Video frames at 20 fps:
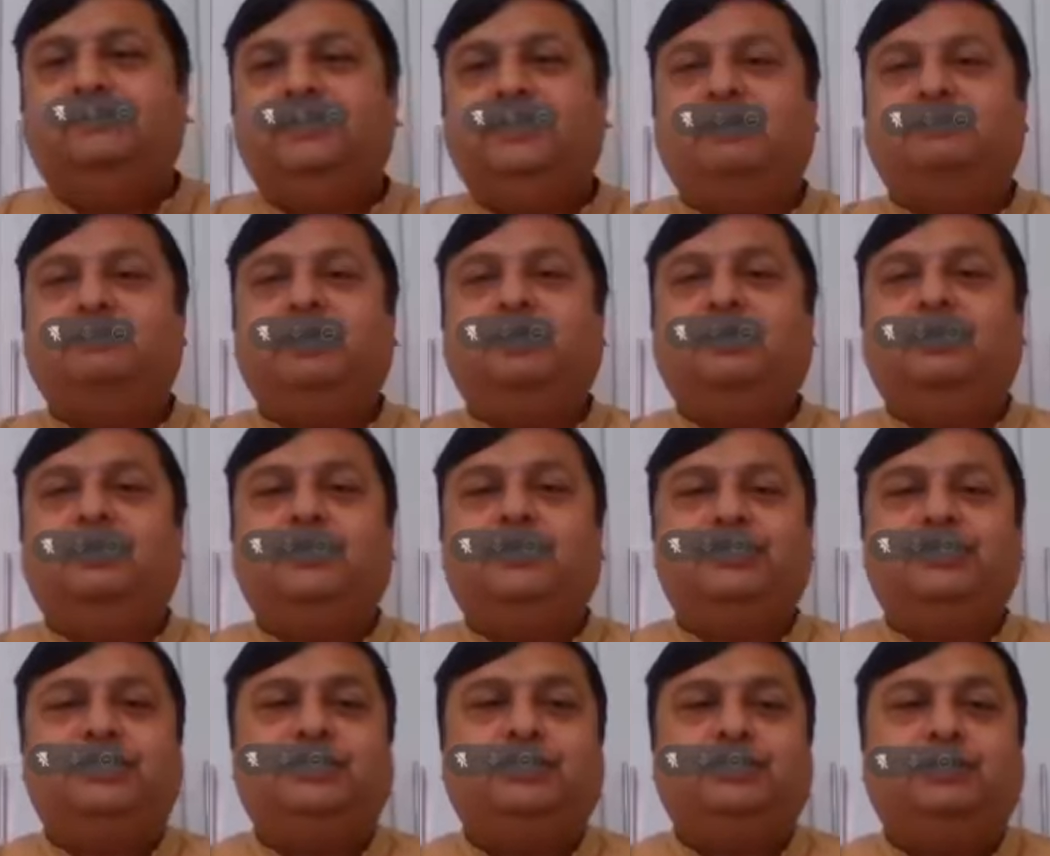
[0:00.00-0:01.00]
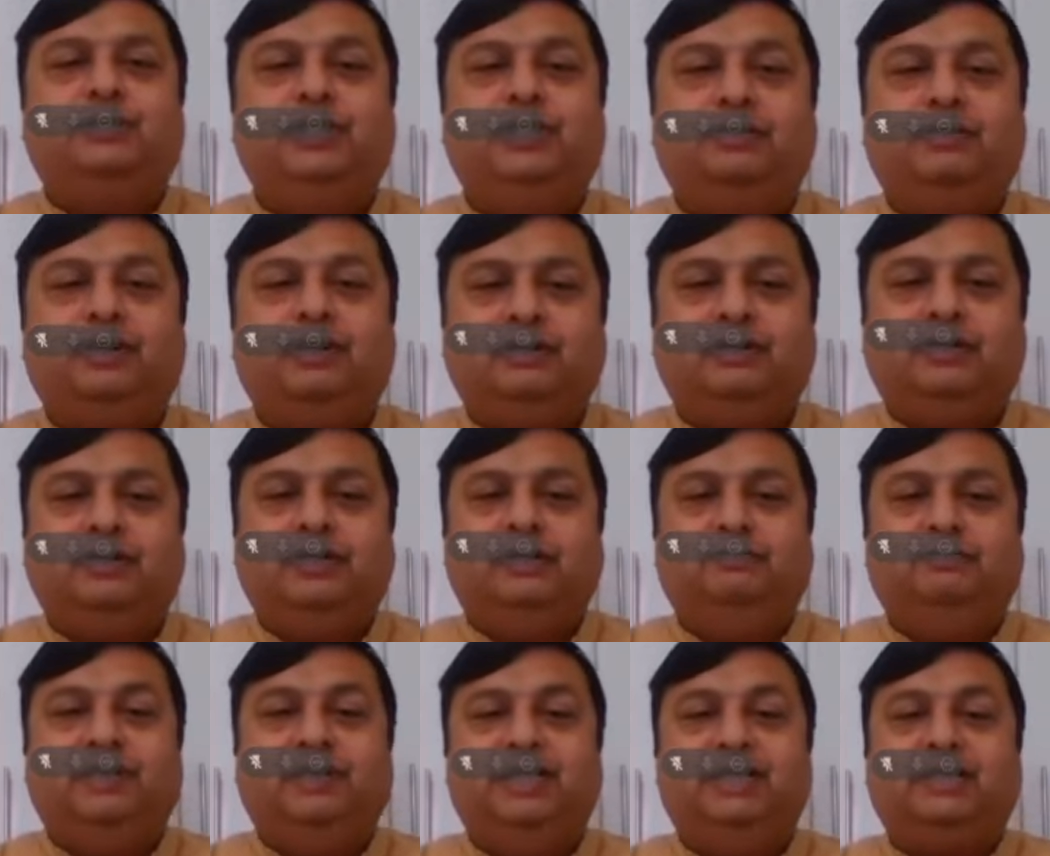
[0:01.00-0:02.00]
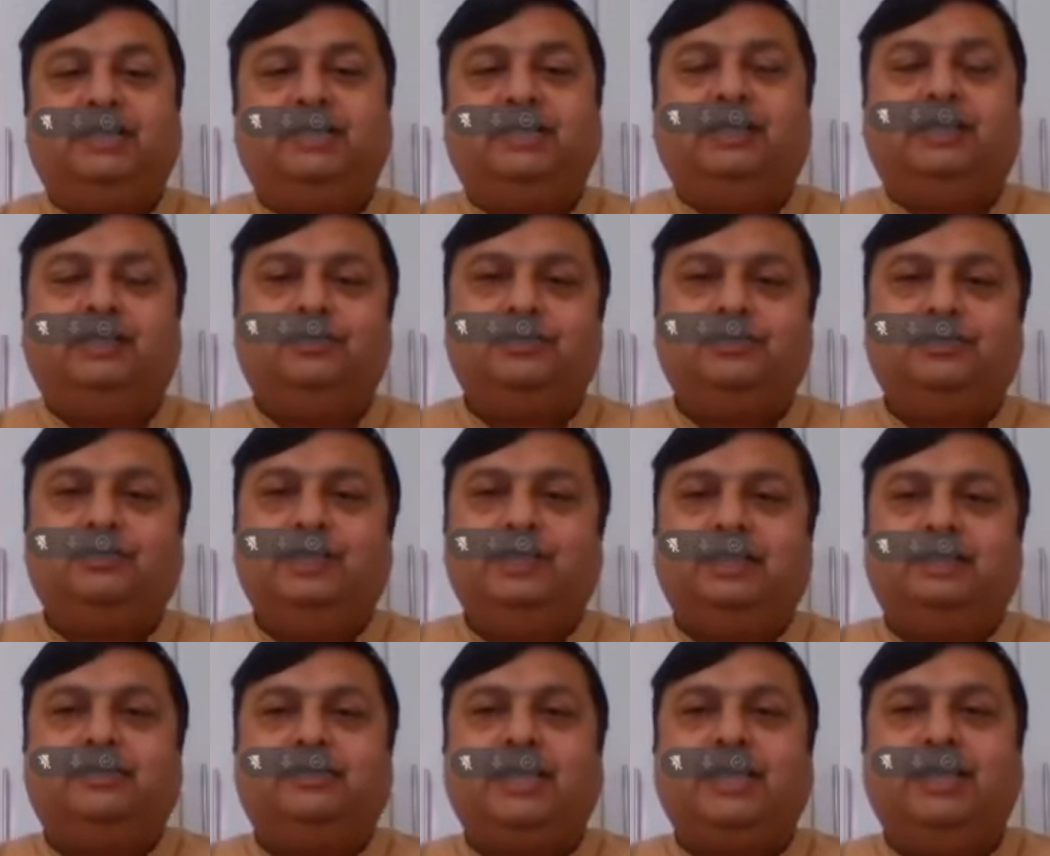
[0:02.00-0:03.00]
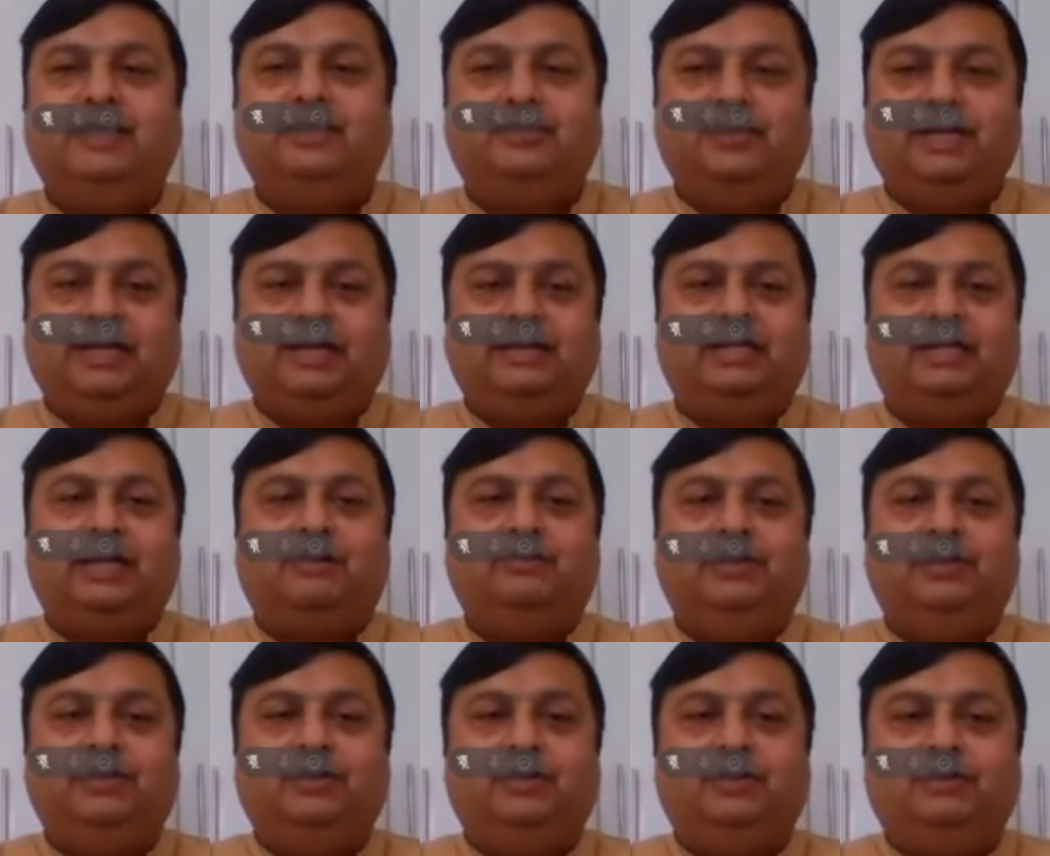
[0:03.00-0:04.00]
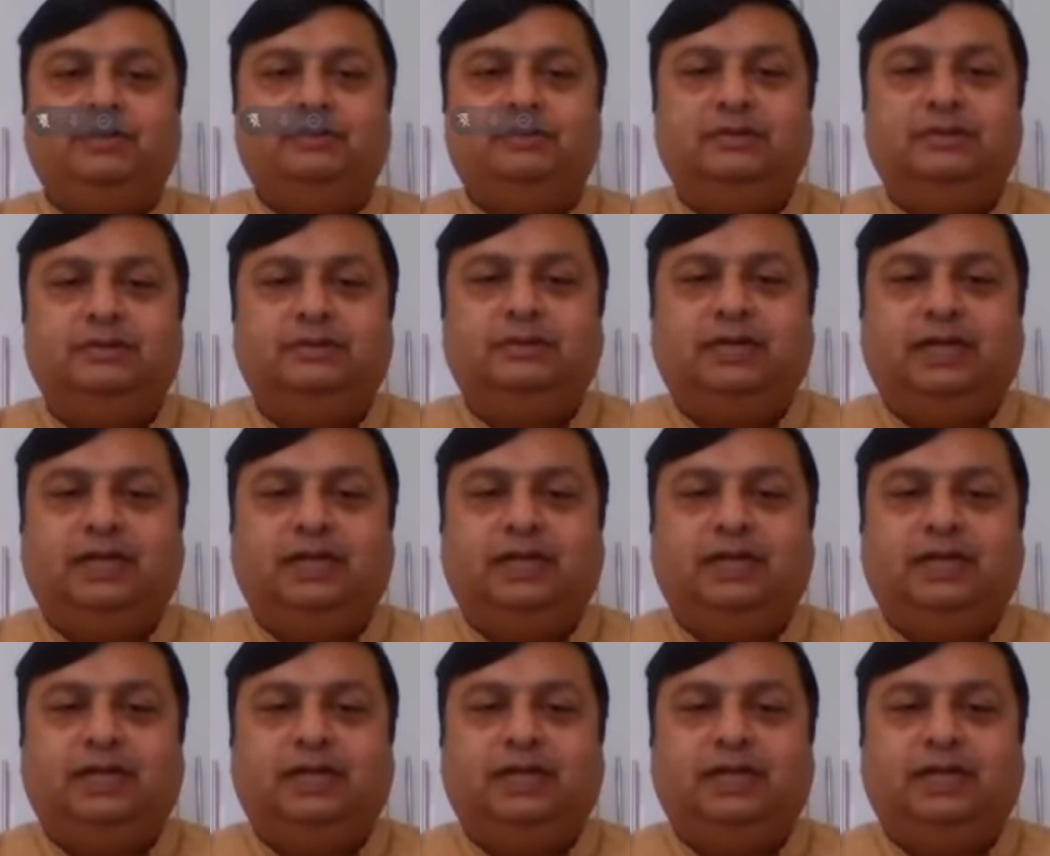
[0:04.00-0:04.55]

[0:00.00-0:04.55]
wave terminology. So you are all in beta now. So we are trying to get down into